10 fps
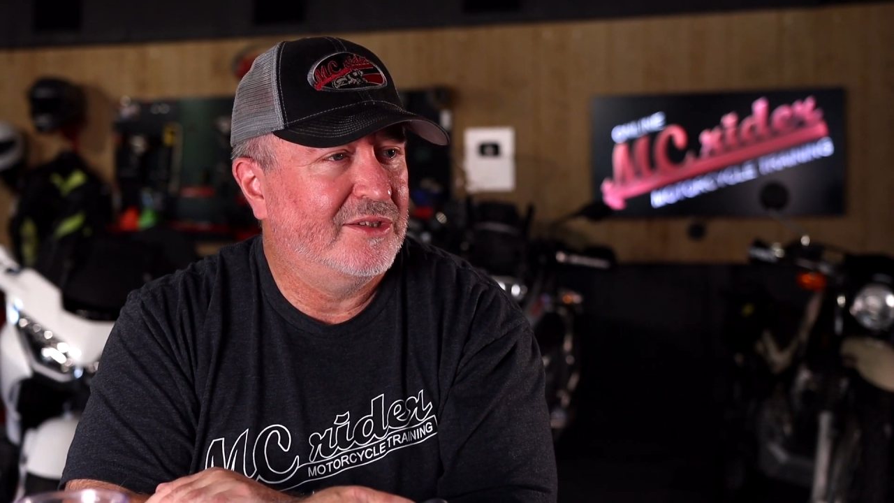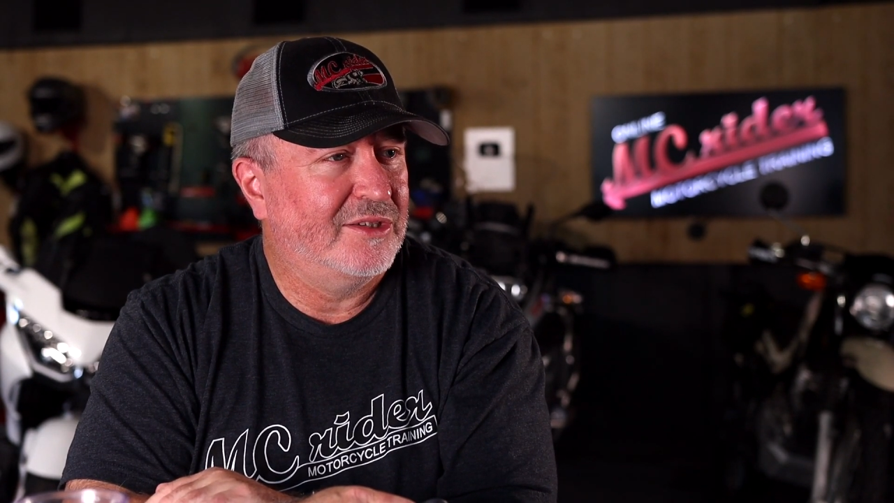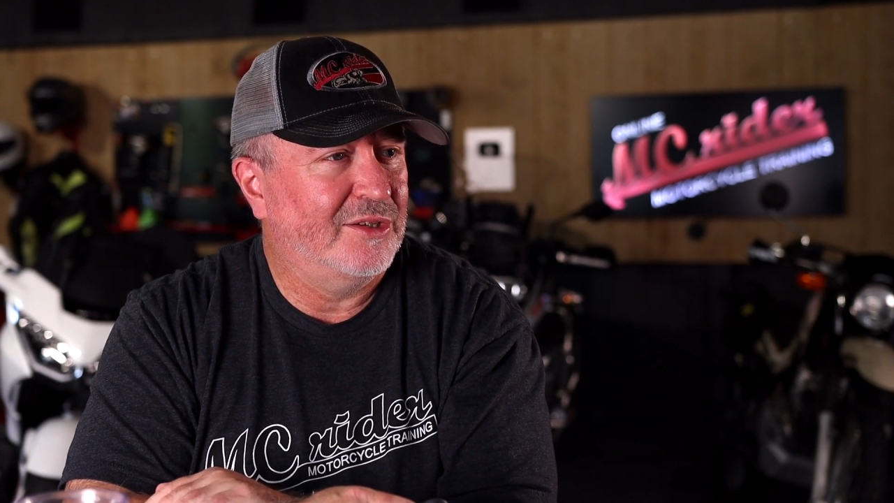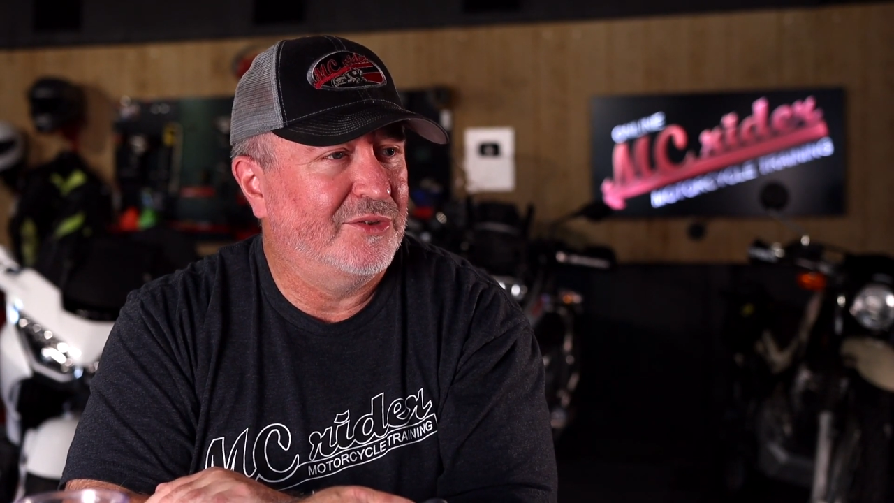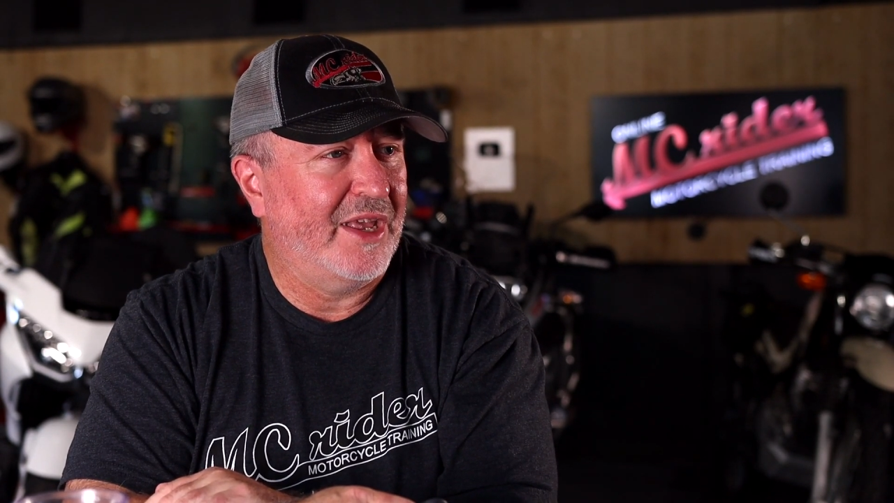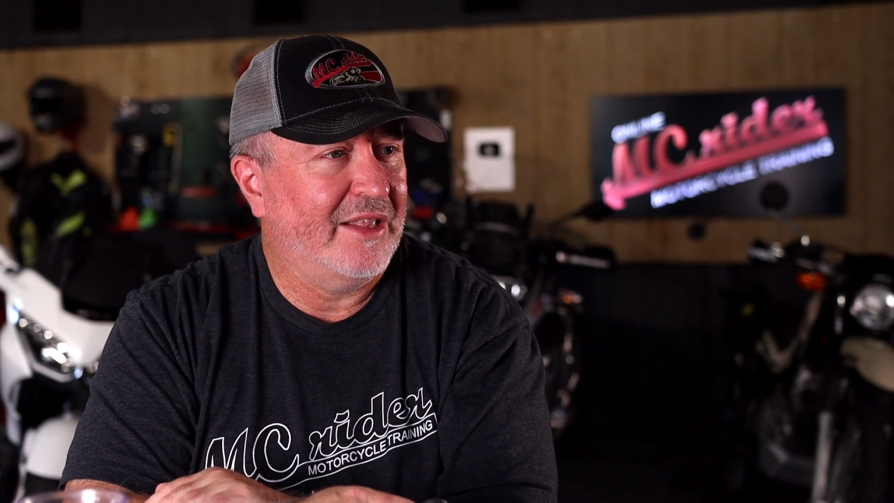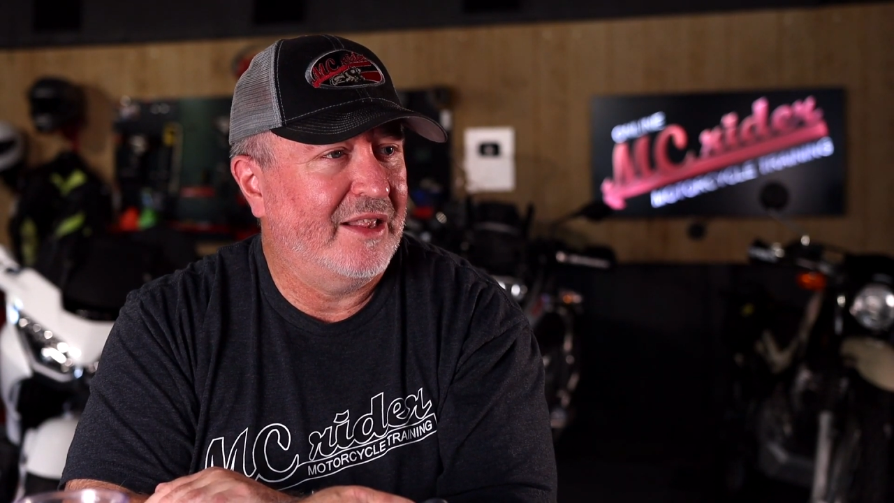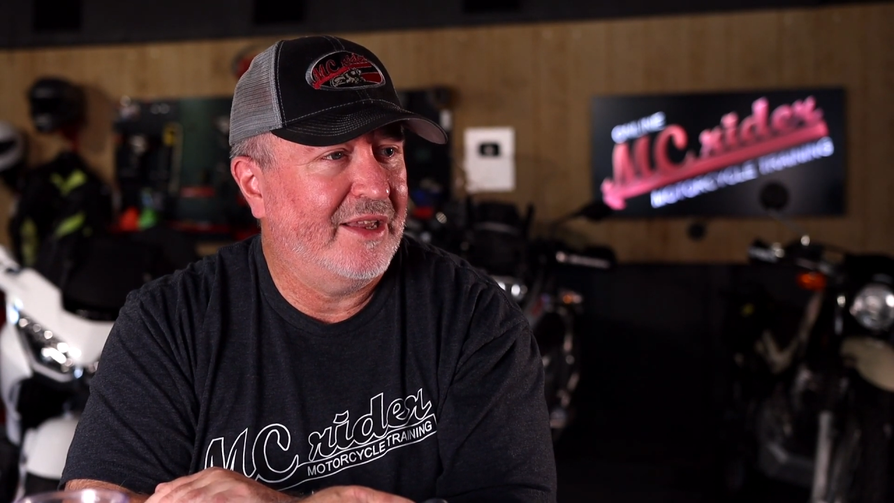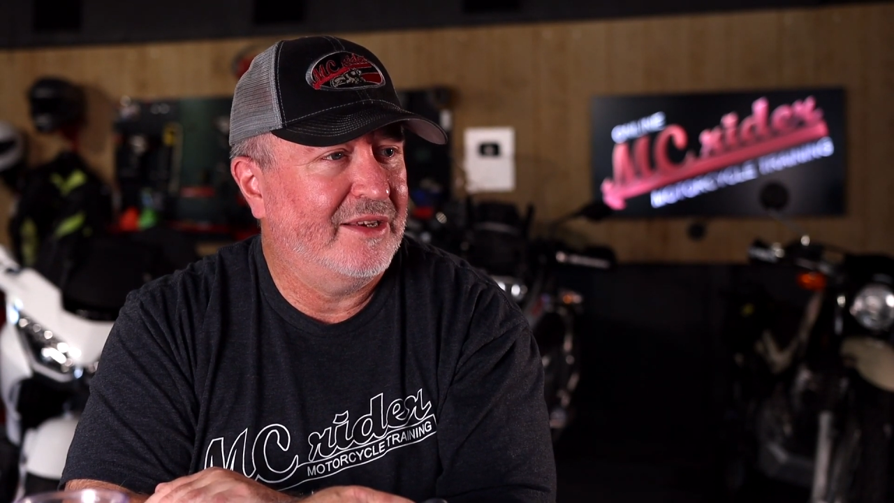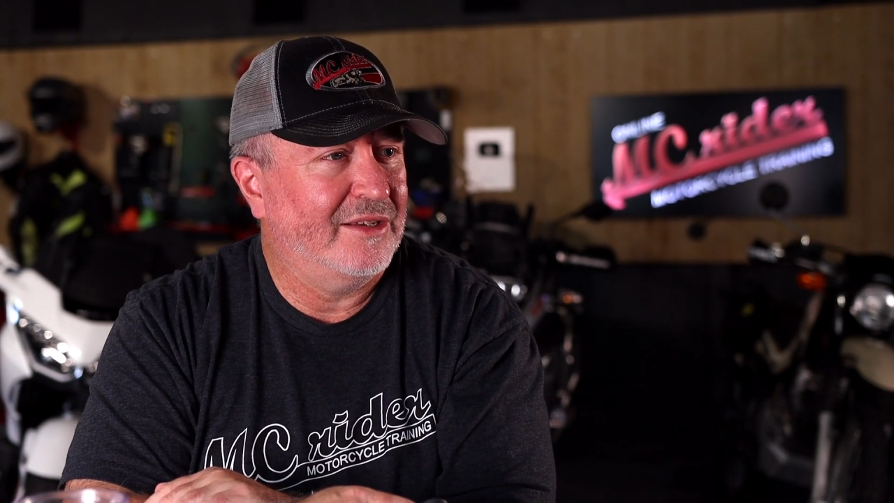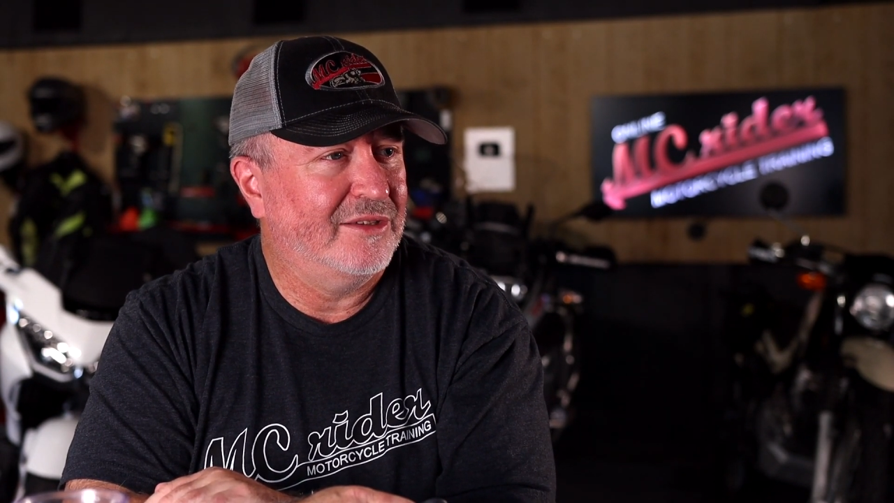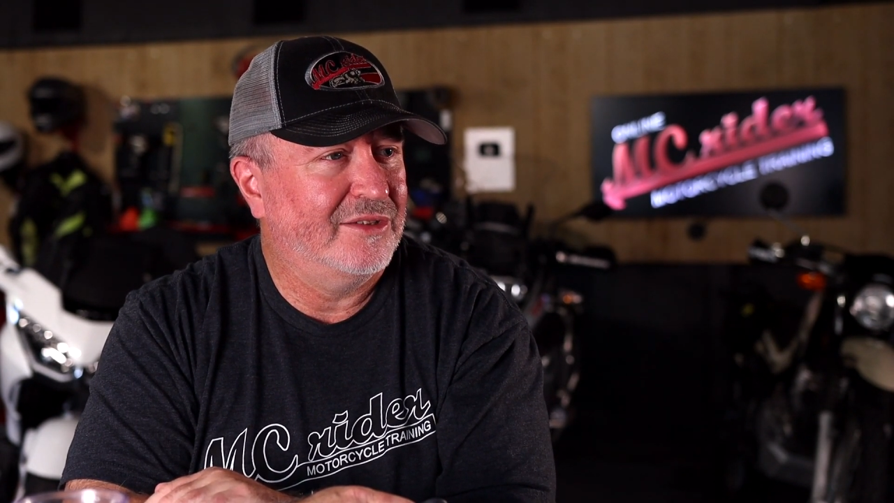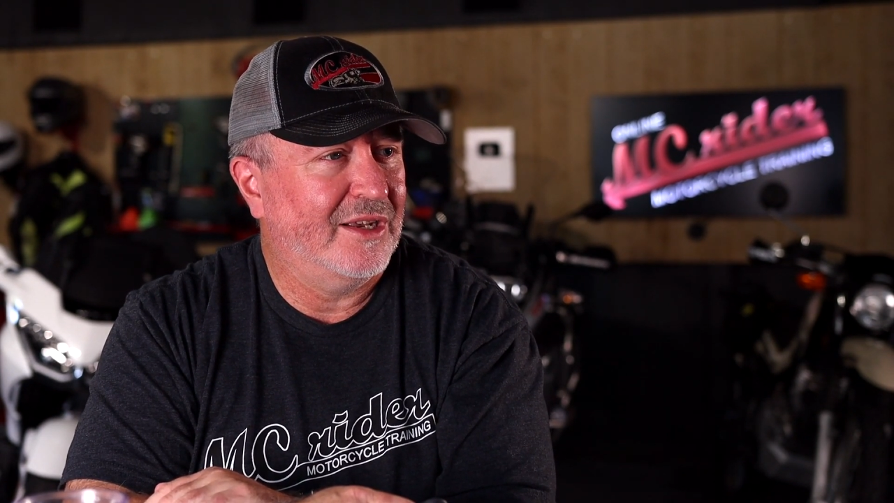still daylight because